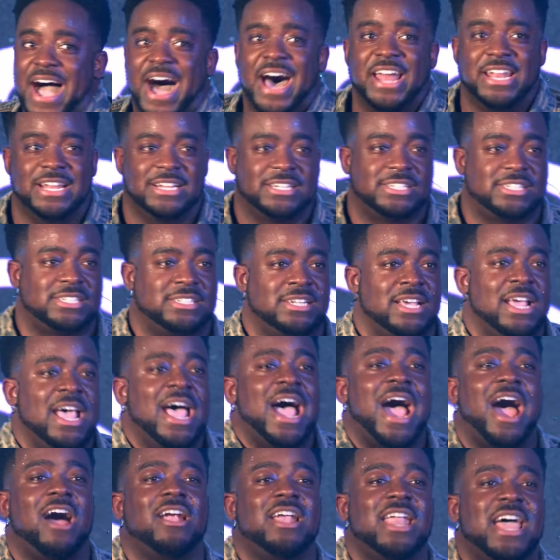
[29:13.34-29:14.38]
honest,
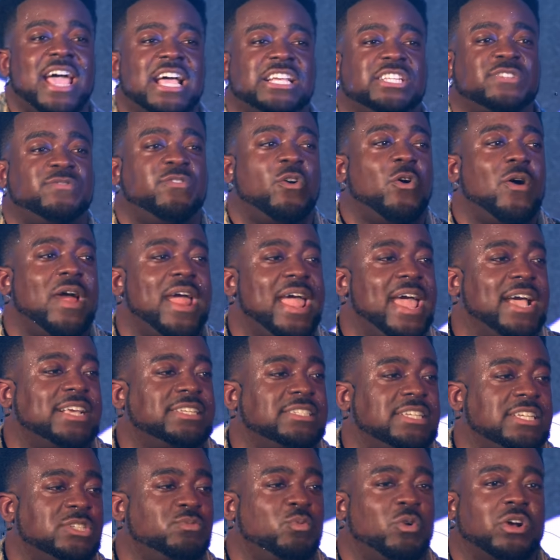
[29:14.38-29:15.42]
our last four
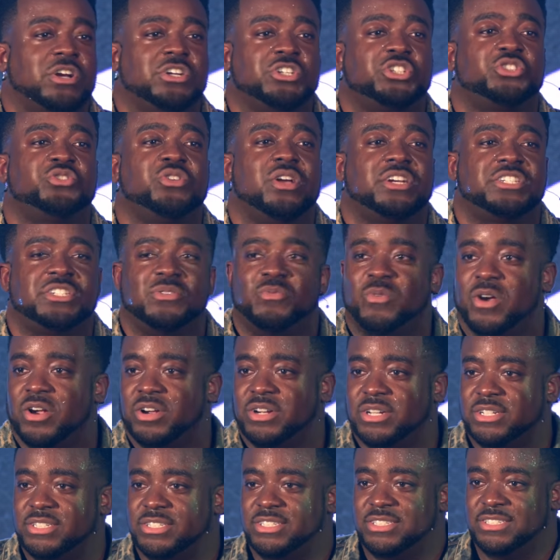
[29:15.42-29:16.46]
exes were construction
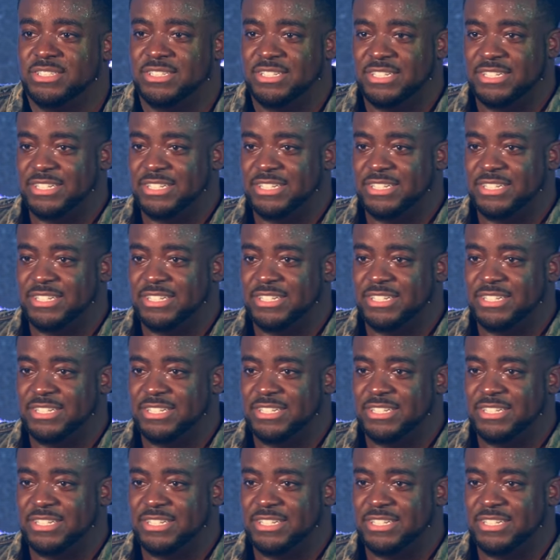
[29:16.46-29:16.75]
workers.